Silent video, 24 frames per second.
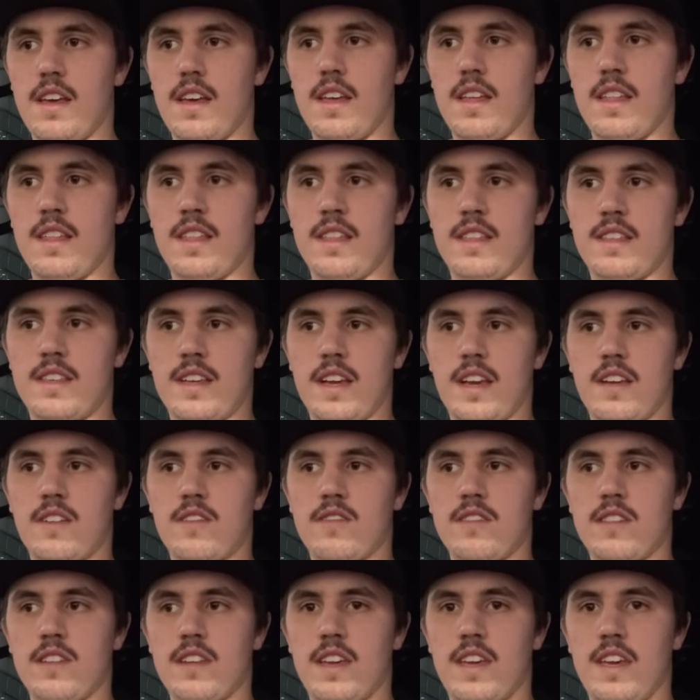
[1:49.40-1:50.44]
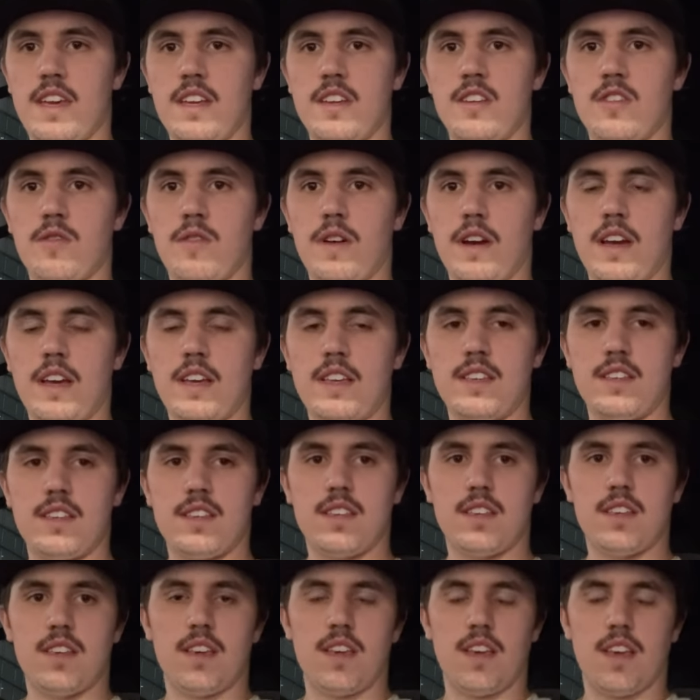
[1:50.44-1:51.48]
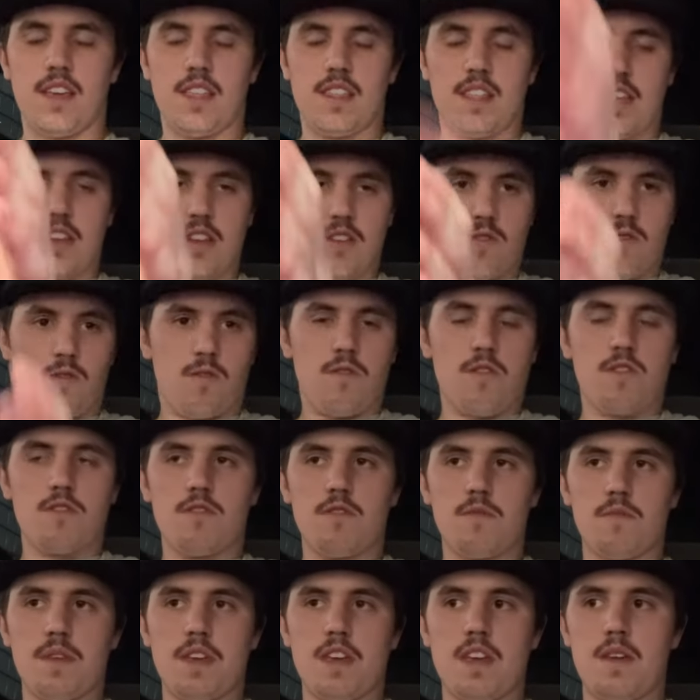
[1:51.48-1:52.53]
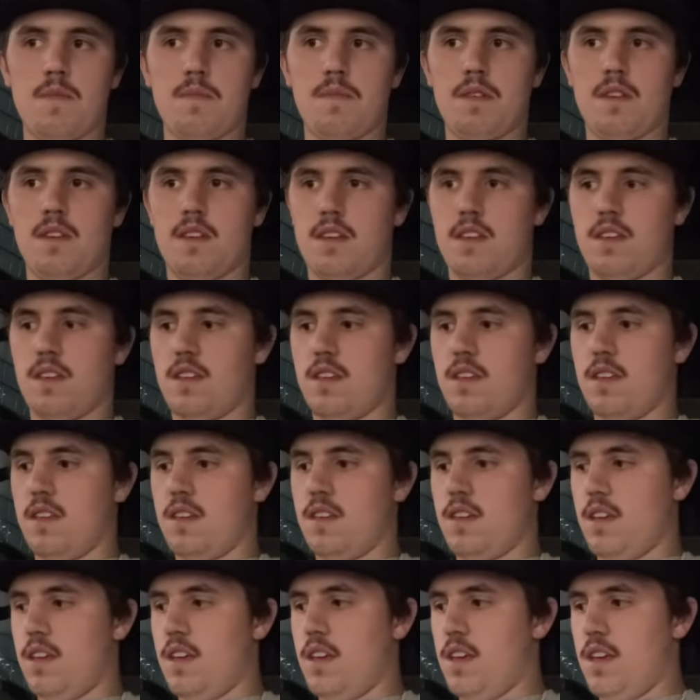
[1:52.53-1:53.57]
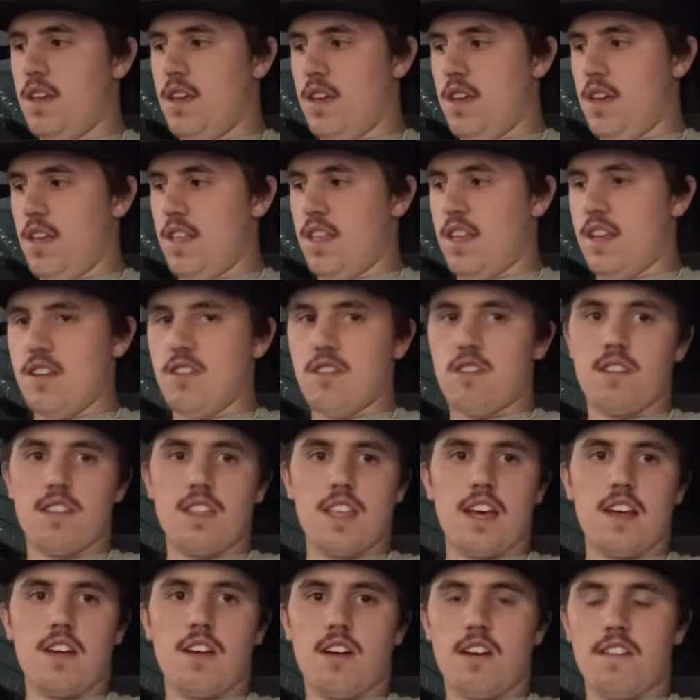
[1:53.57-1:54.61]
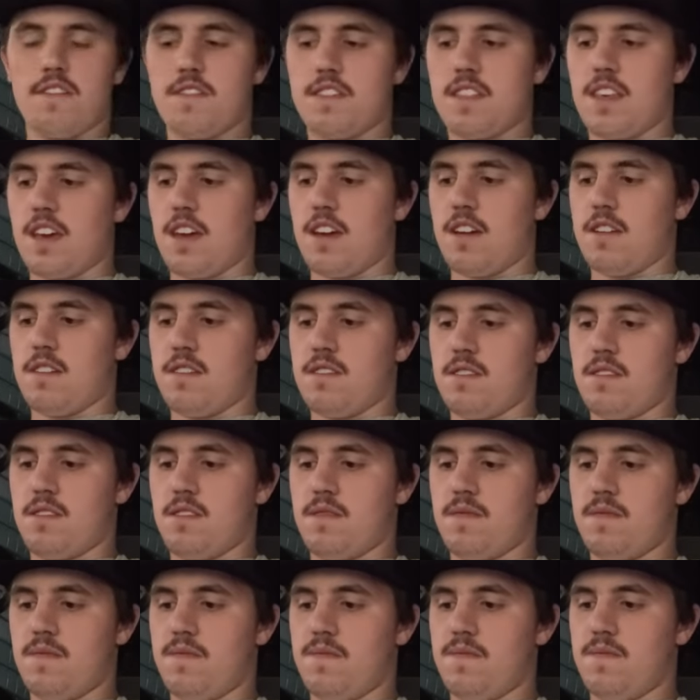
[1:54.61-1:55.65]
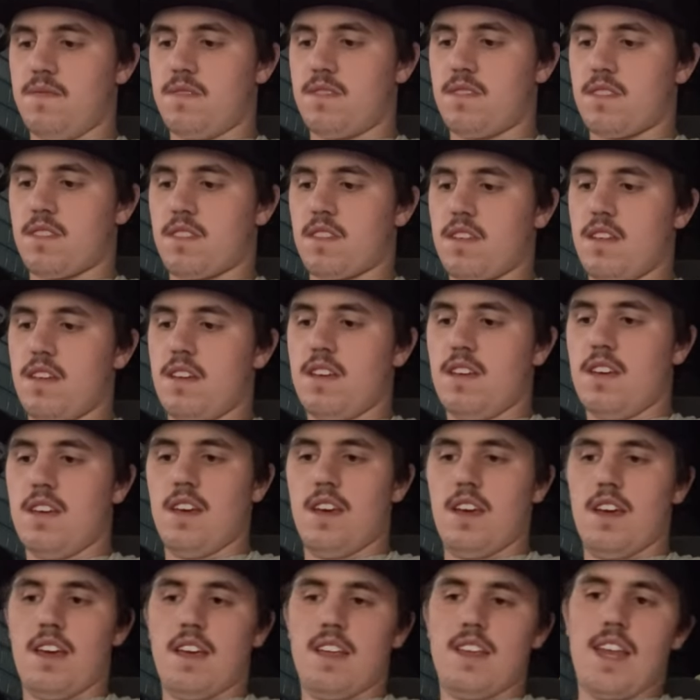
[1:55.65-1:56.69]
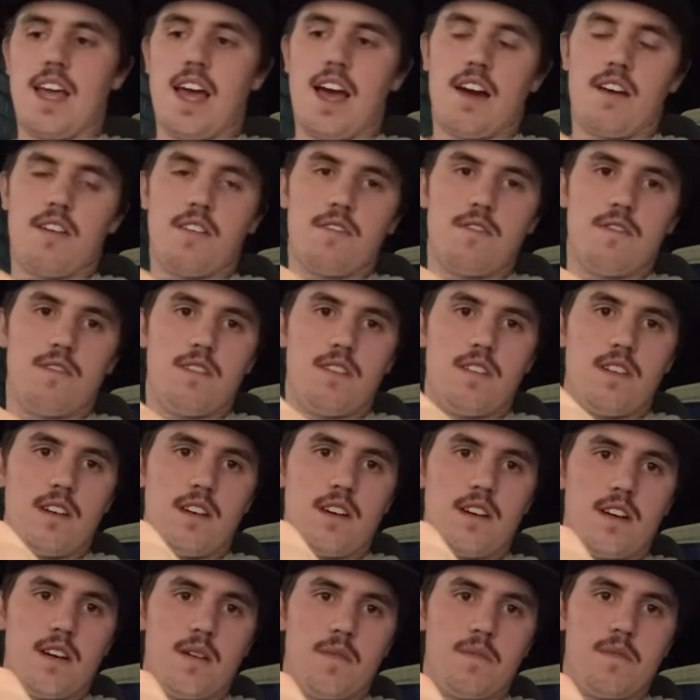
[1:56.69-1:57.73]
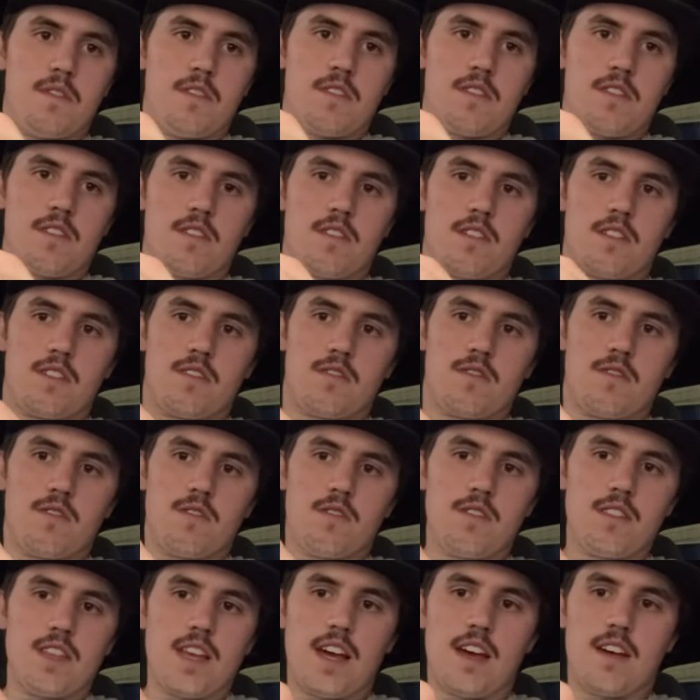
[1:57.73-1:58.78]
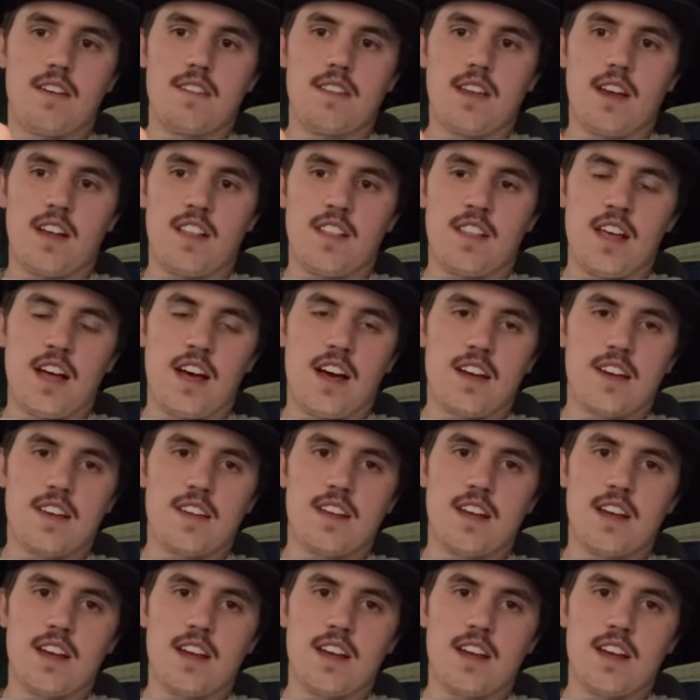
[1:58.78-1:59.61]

and cycle the key twice and then your horn will beep. And then you can let off of there. And now um, you're going to hold down the lock and